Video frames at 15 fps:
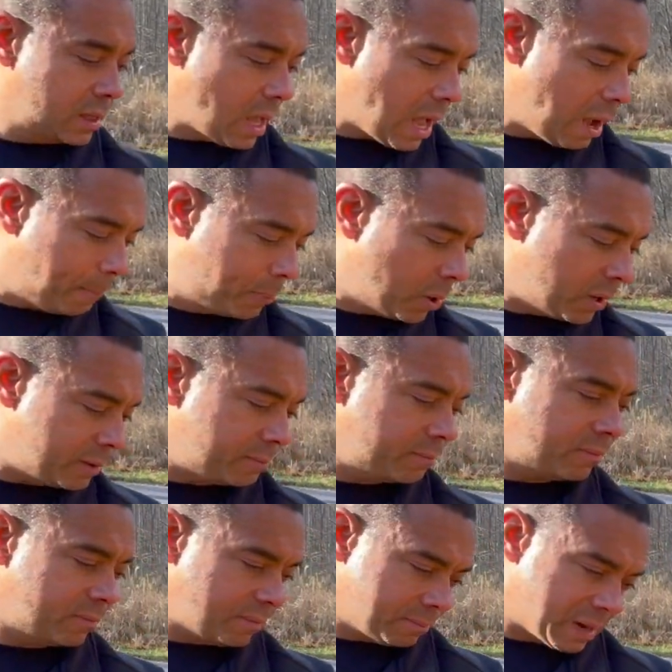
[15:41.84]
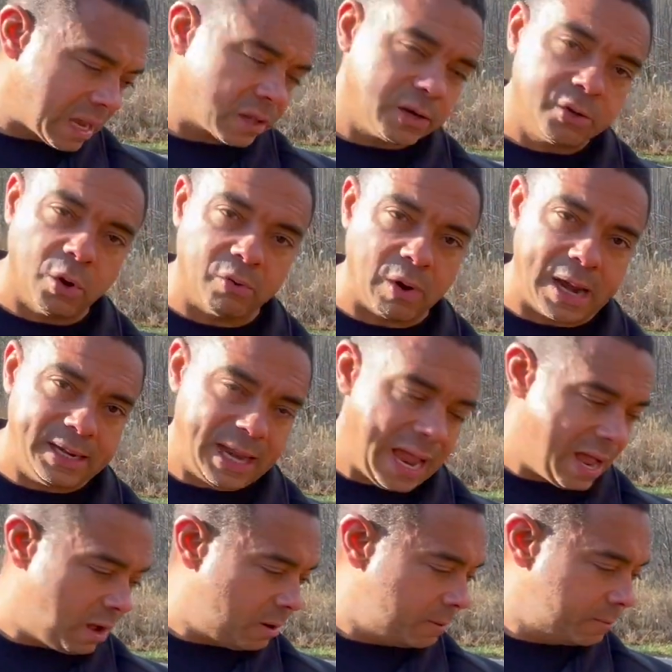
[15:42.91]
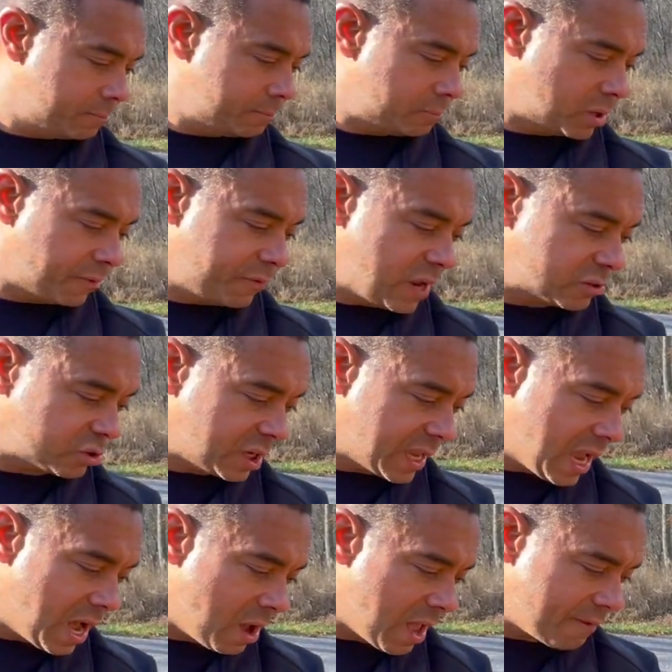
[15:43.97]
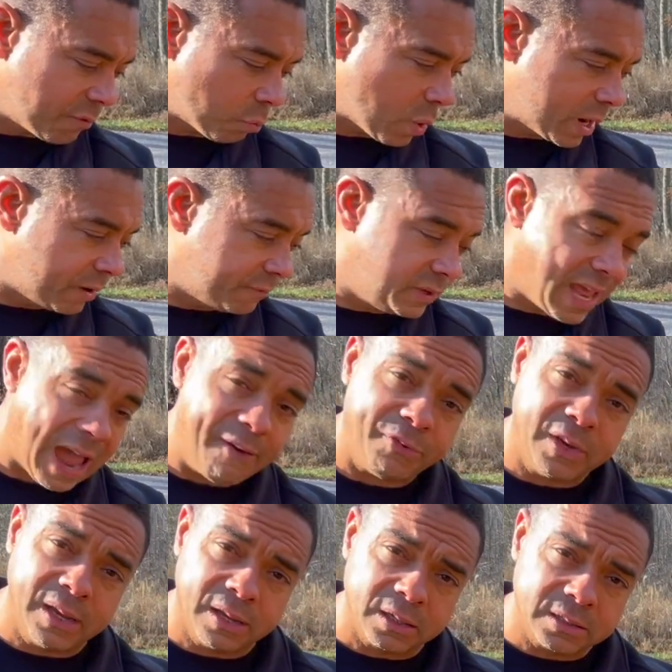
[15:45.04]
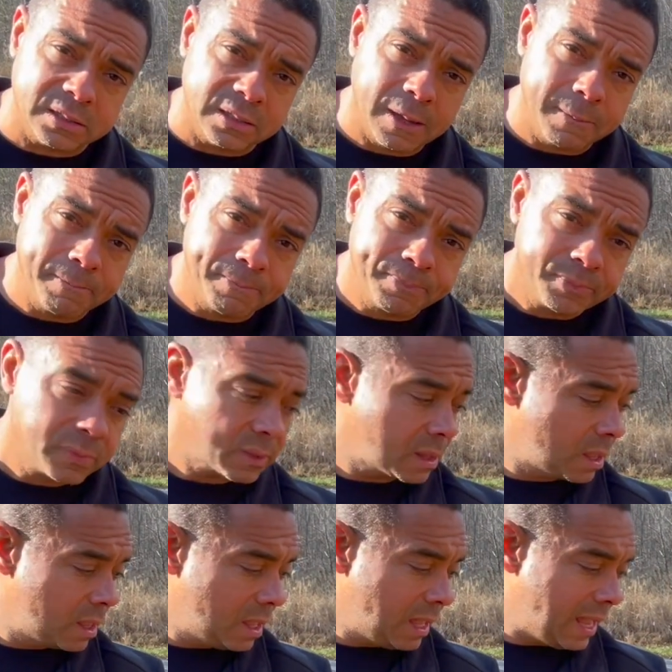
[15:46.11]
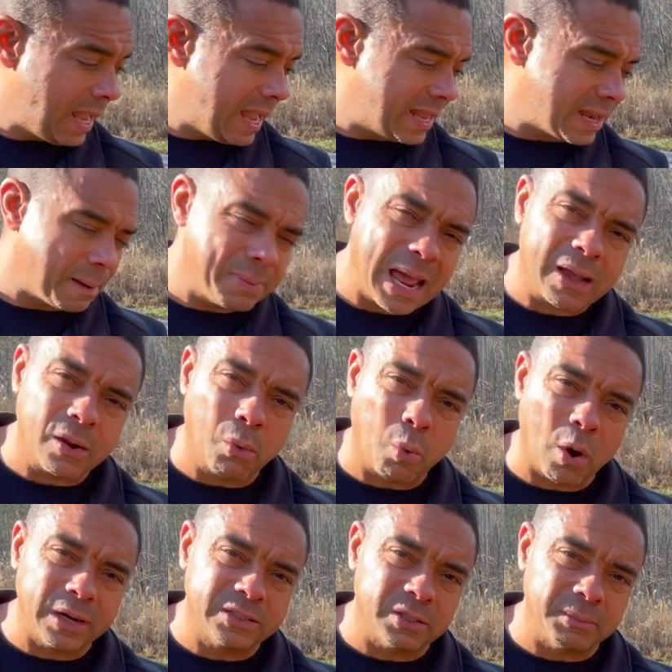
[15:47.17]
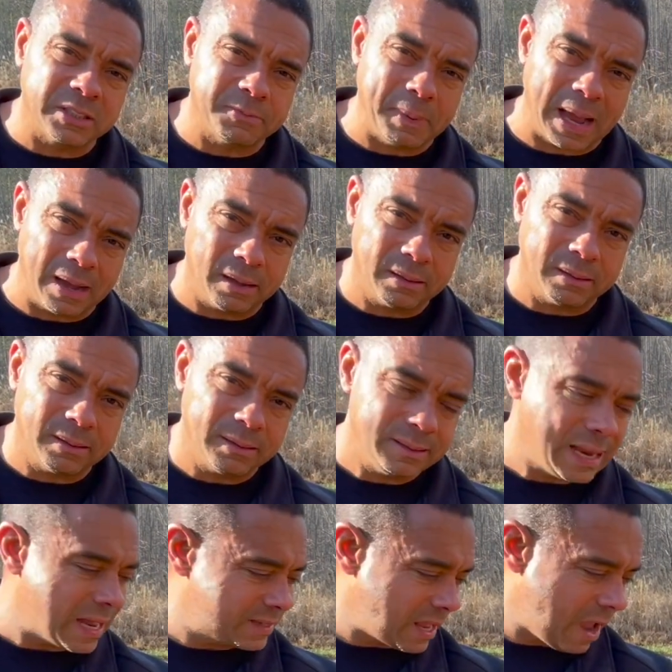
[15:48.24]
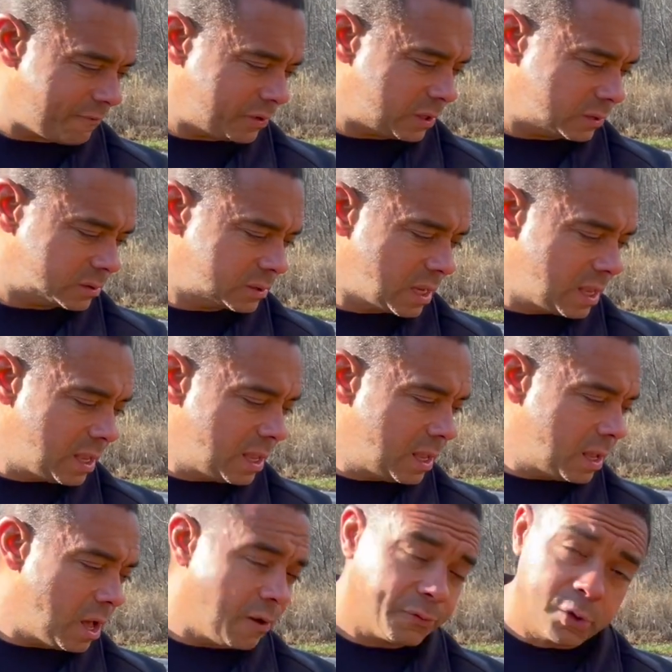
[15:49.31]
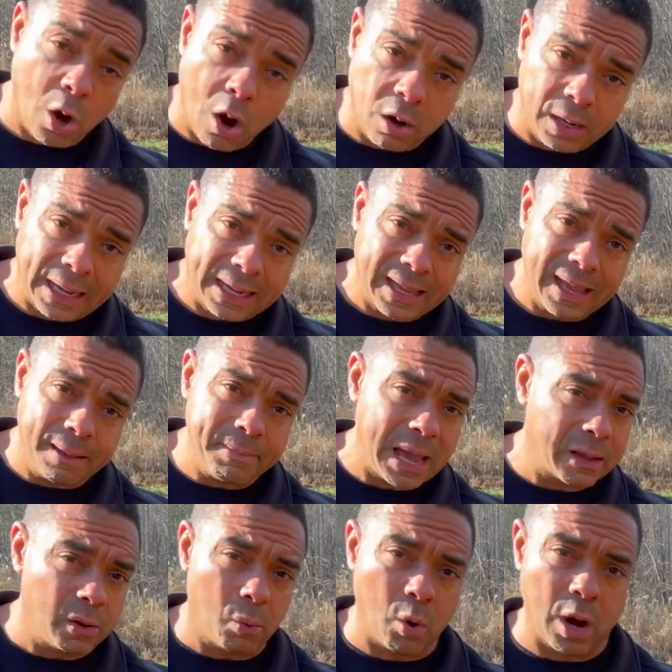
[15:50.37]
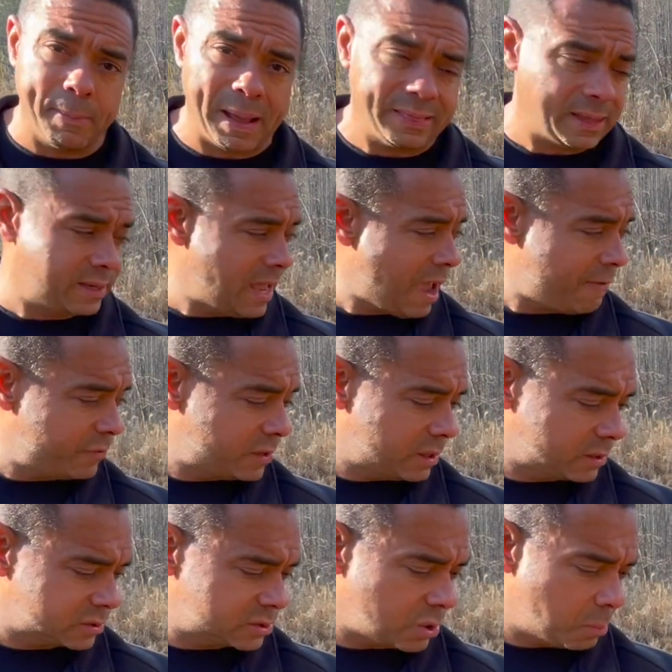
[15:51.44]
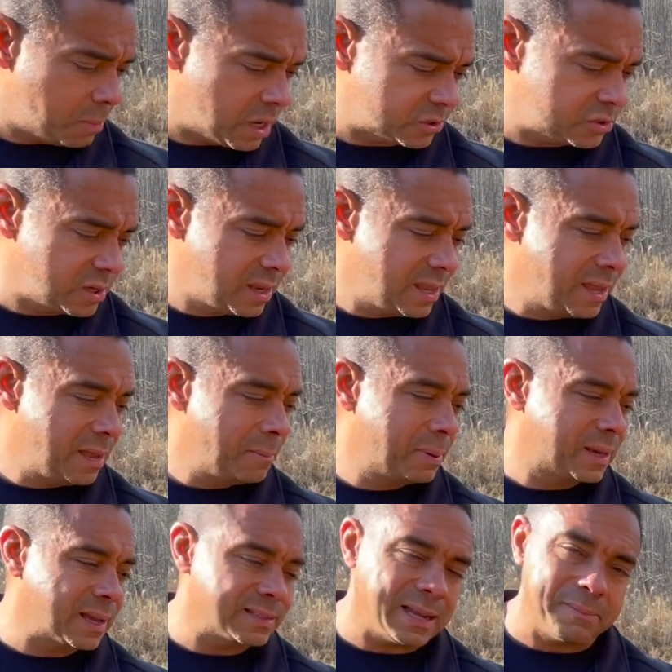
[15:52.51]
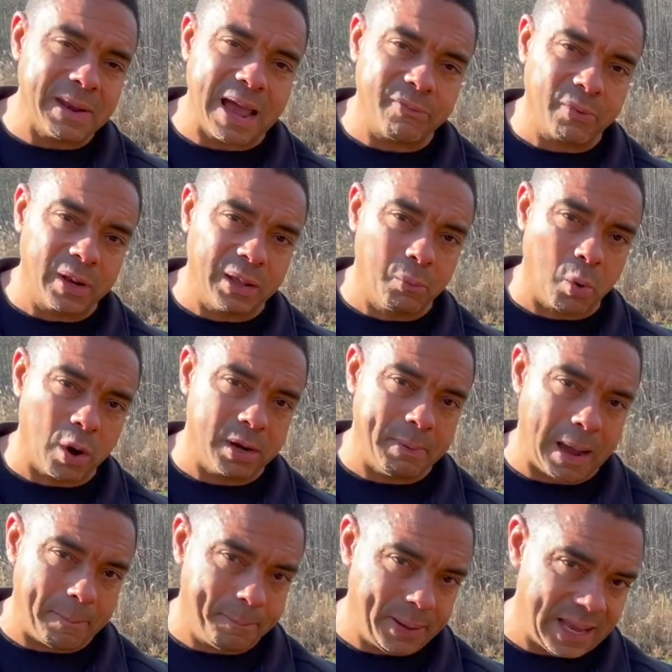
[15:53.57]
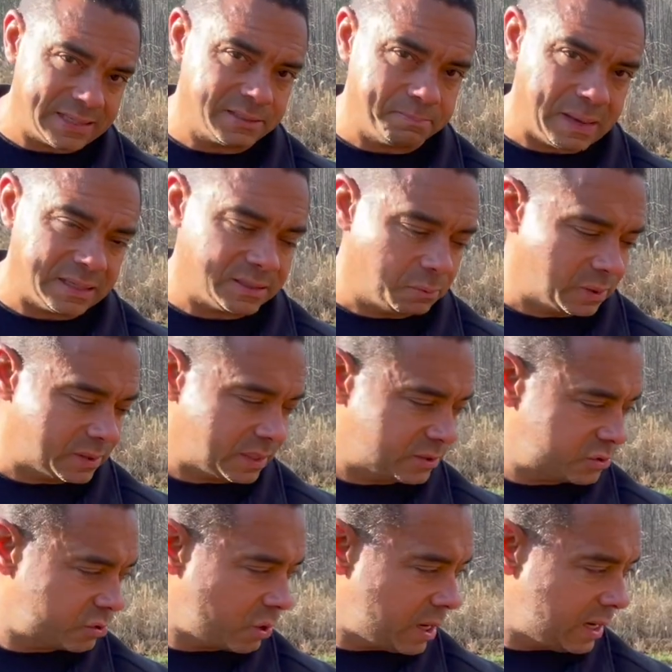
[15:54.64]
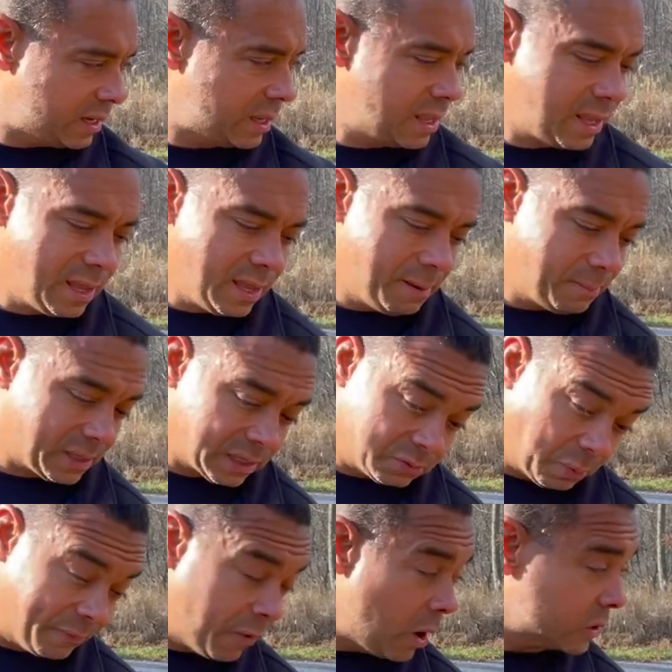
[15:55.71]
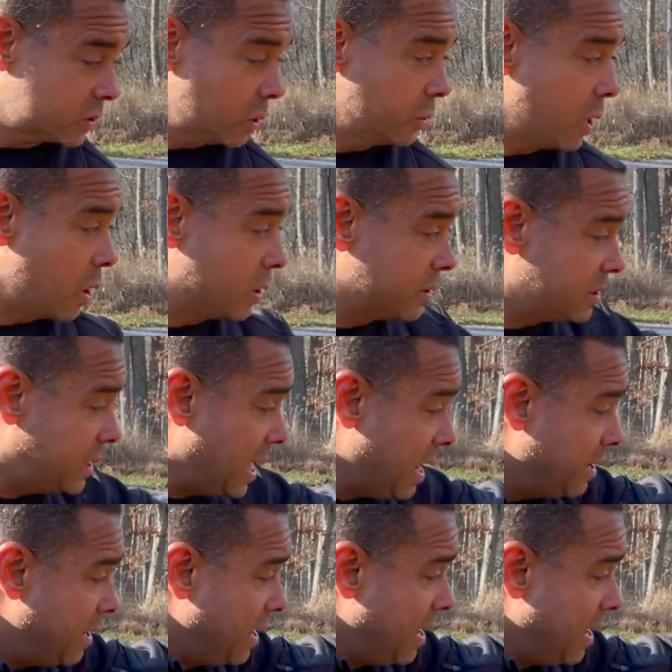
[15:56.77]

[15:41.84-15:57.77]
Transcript: I'll put, I'm not going to do it right now, but eventually I'll have a ring of daffodils. And I'm not going to worry so much about, not daffodils, of garlic. I'm not going to worry about the daffodils so much because I'm not really worried about pests messing with this tree. Because we've also noticed that,